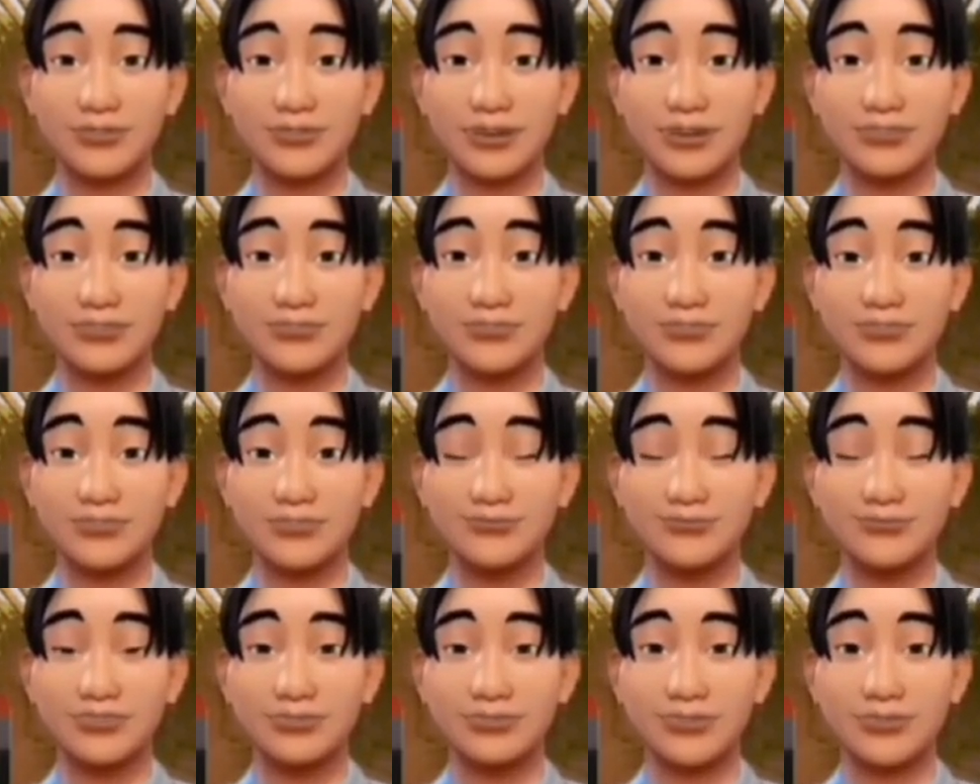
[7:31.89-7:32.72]
So with
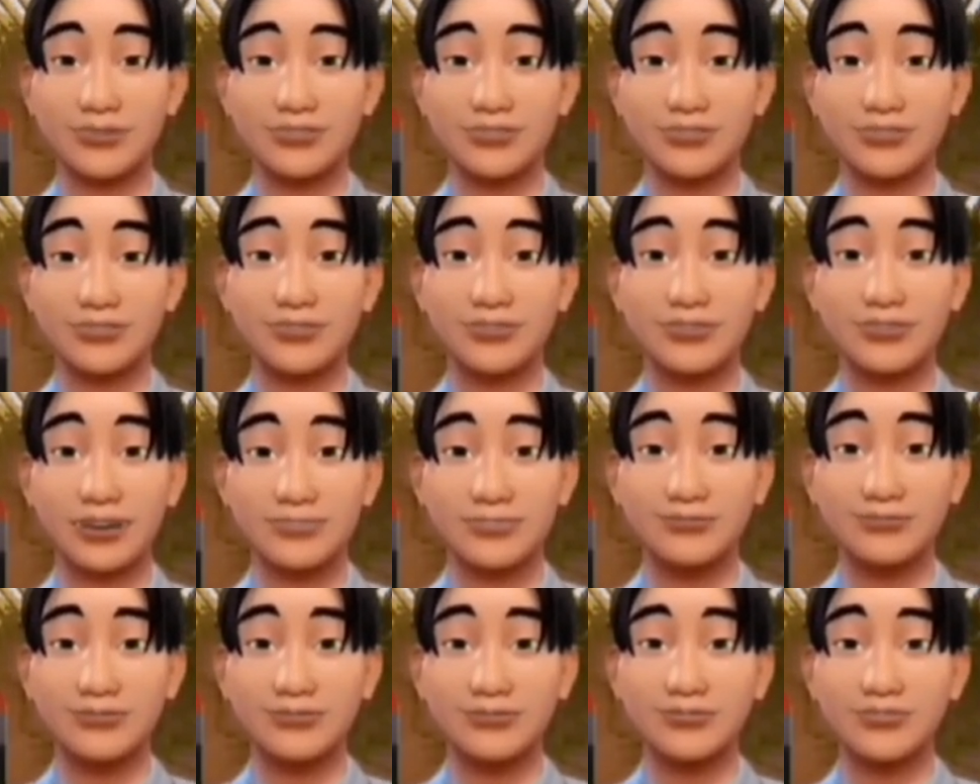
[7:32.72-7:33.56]
this, my pure
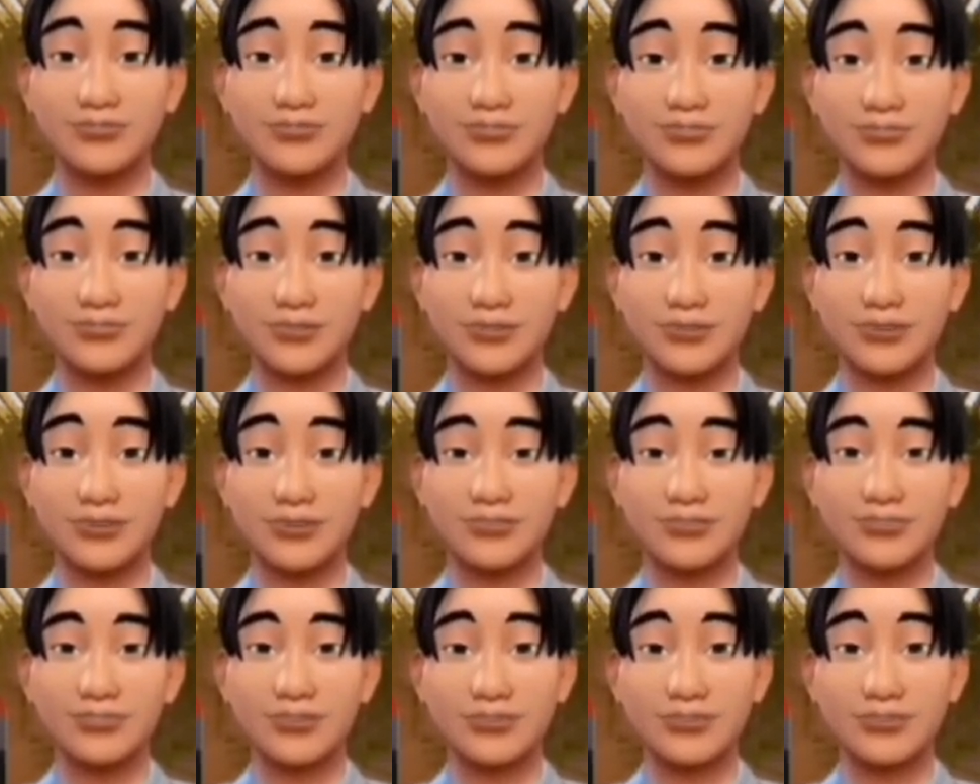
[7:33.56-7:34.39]
power of attorney
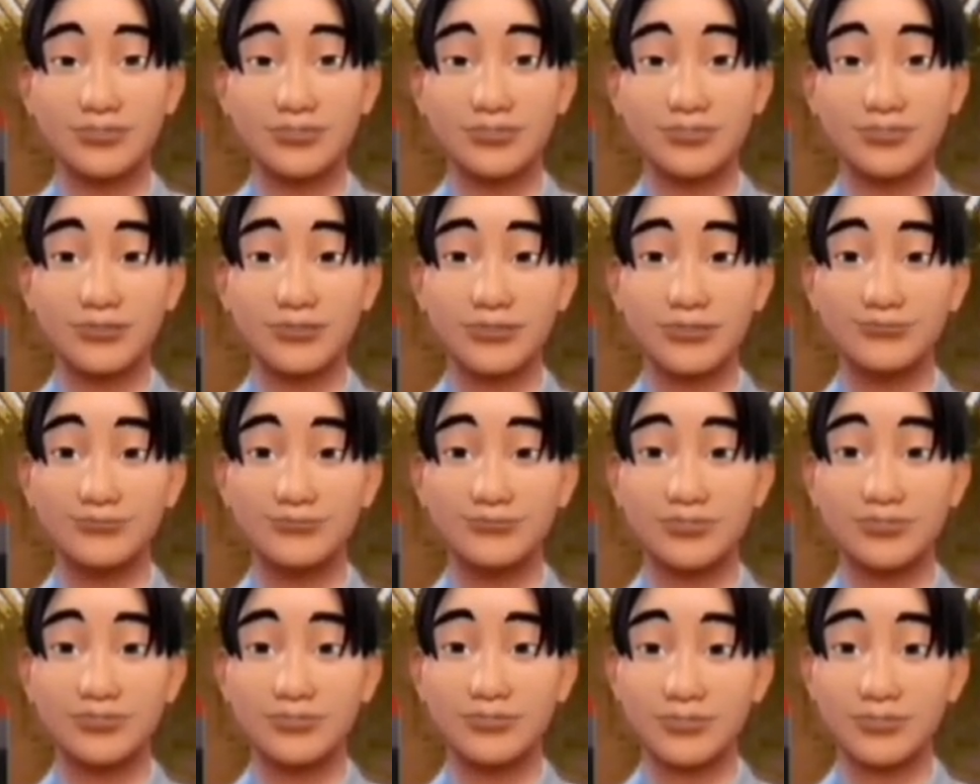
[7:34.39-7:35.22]
document was ready.
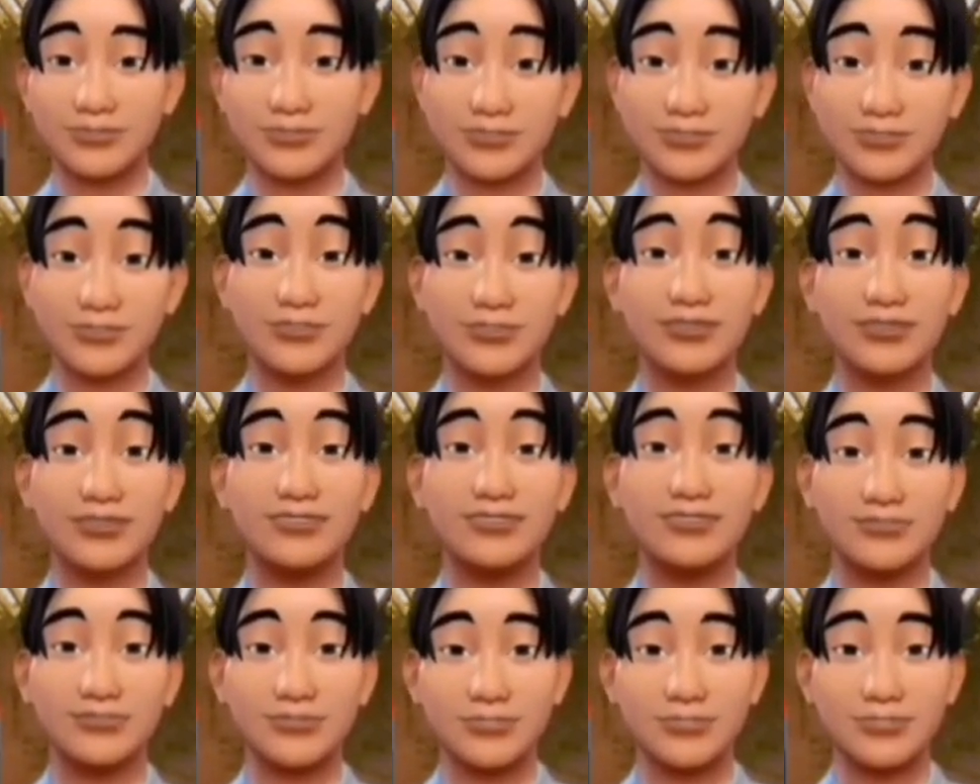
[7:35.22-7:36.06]
This
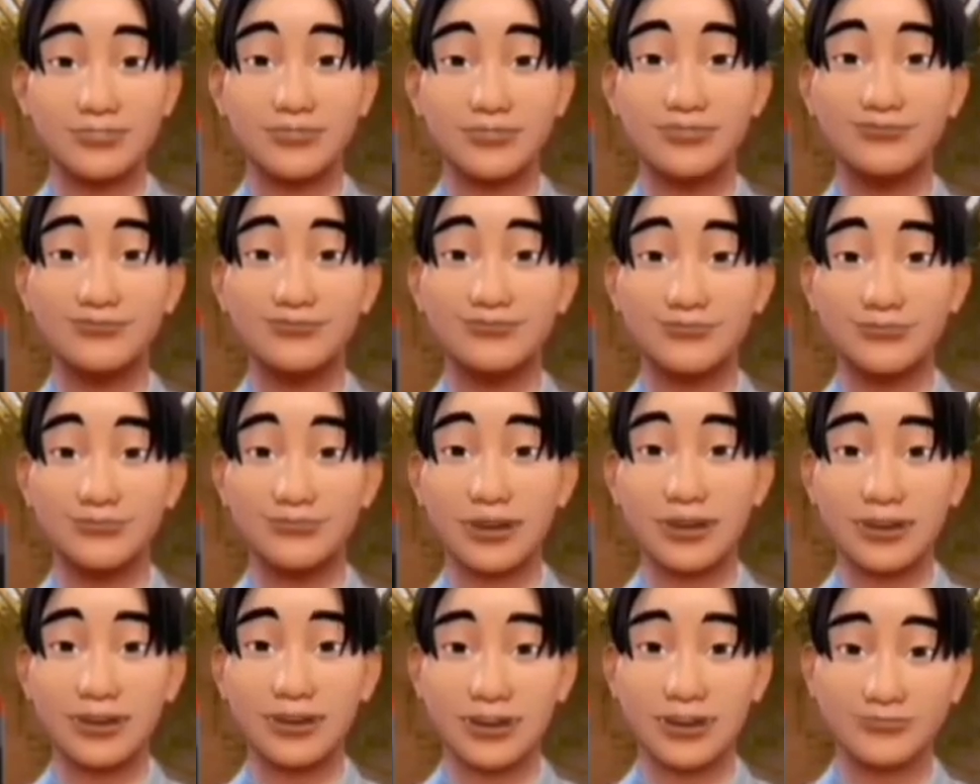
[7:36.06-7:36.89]
along with the
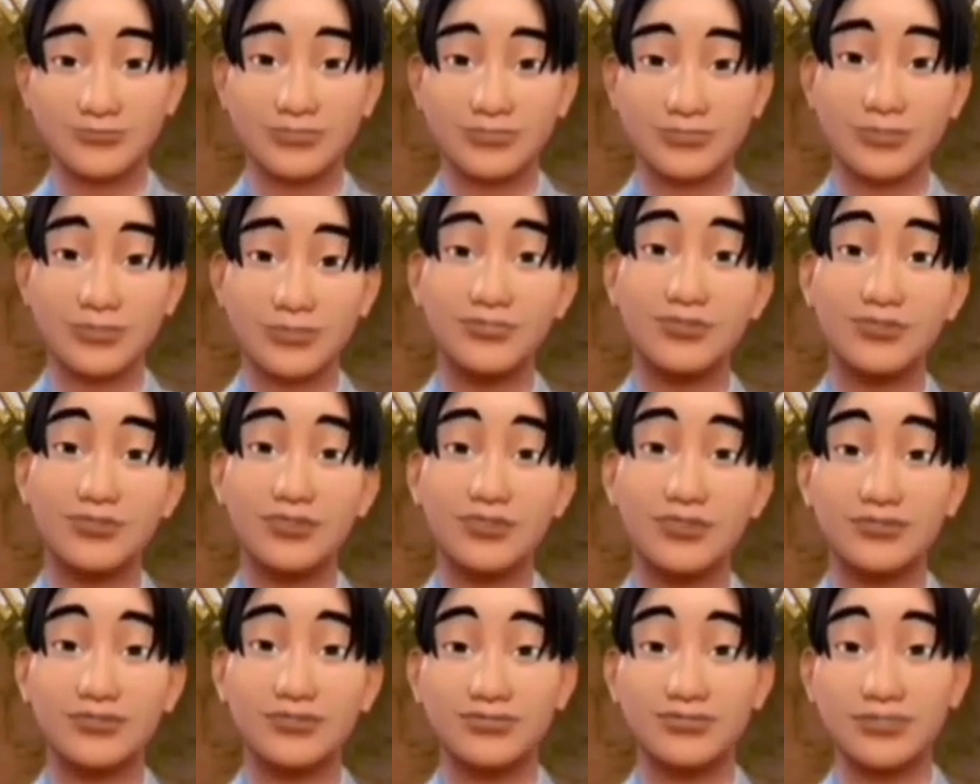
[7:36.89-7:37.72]
application I filled
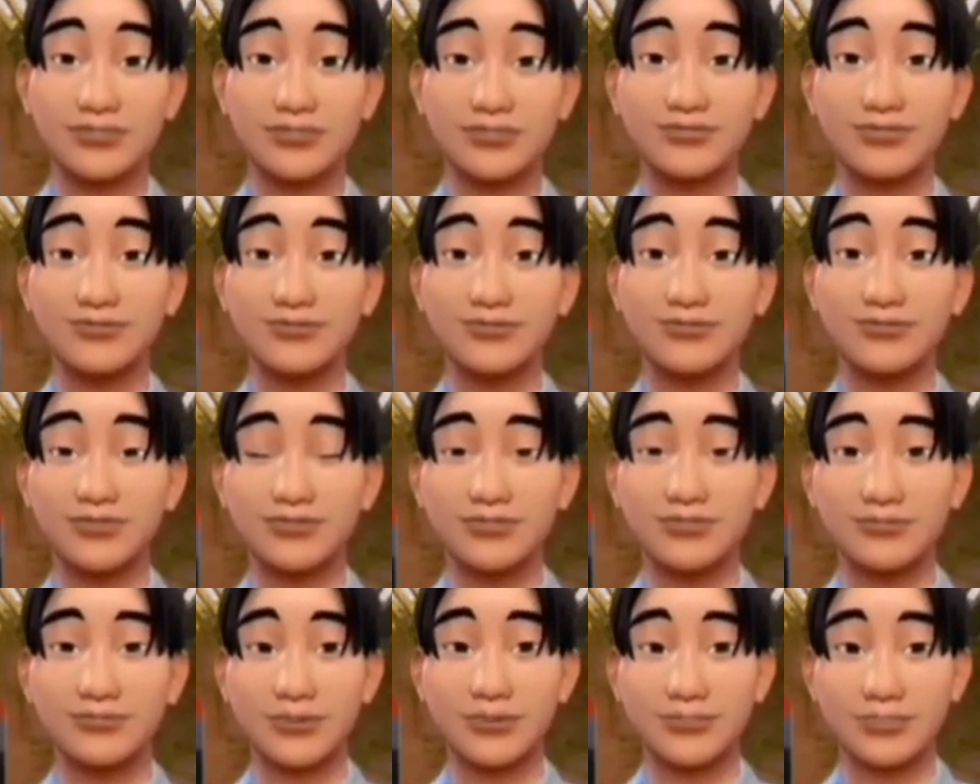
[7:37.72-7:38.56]

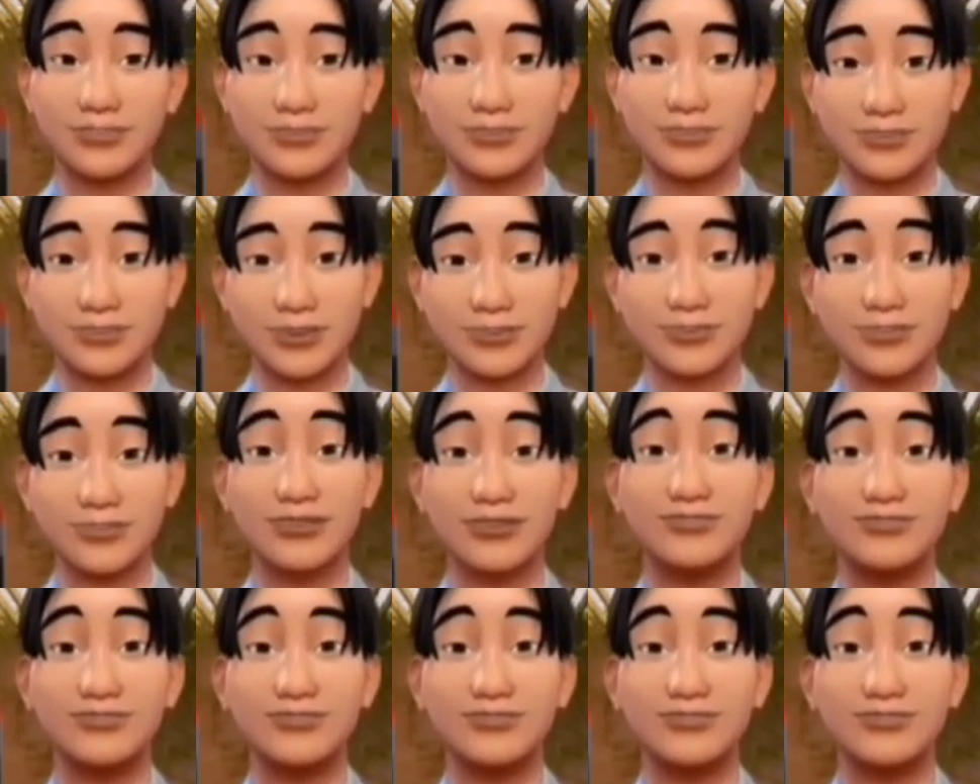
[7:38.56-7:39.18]
for the loan,